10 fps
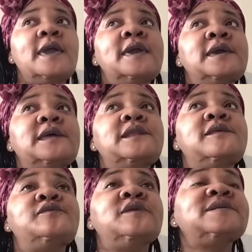And
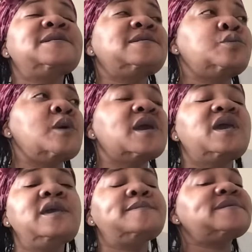this is what
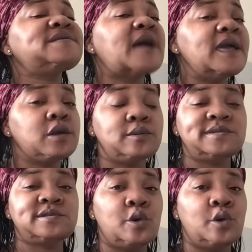keeps cycles